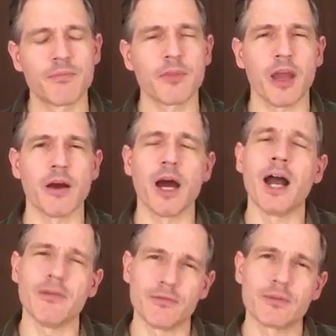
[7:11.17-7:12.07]
Now,
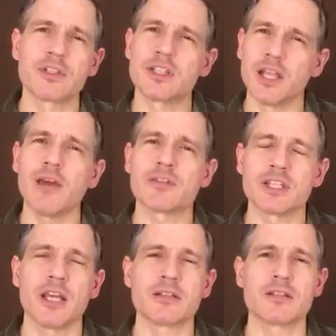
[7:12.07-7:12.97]
I have a
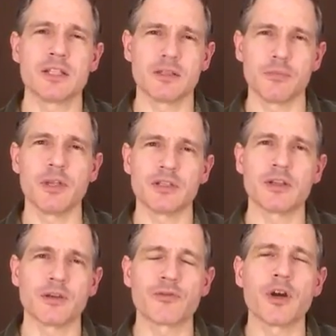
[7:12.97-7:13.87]
tendency to be
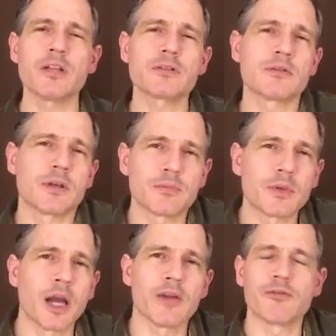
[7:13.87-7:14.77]
to the front, so
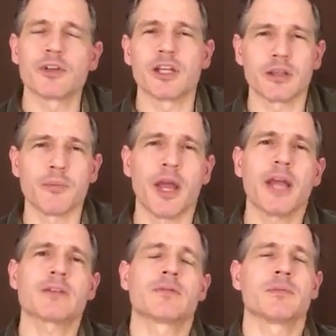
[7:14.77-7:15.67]
I forget the
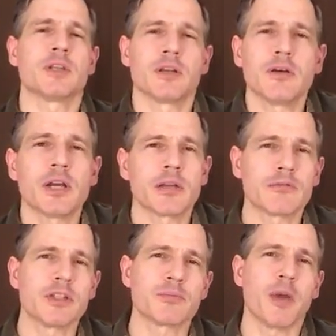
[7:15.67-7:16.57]
back, so I'm going to go ahead
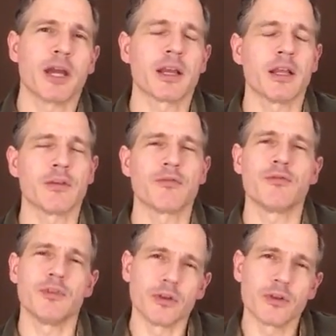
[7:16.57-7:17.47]
and reach back and
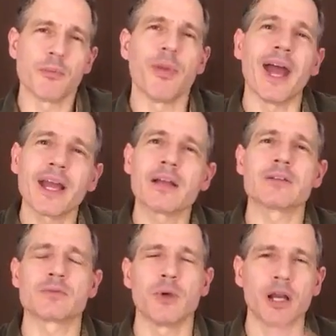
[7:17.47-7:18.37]
fill the back
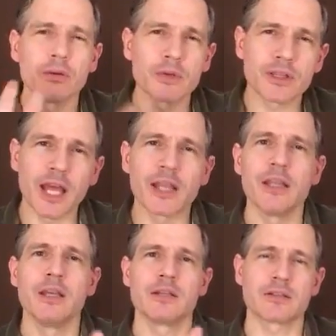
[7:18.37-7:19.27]
as well with
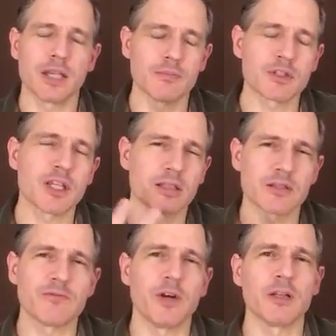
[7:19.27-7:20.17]
that same
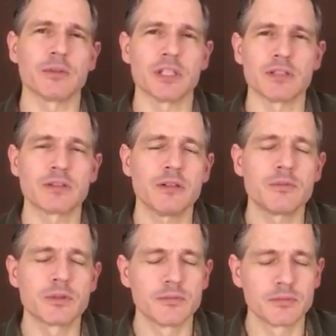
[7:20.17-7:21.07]
sense of following these
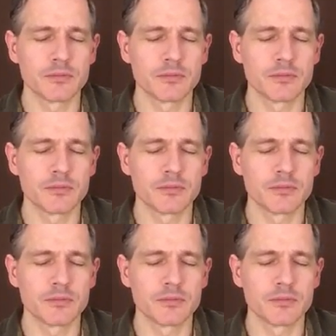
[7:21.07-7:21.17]
tubes.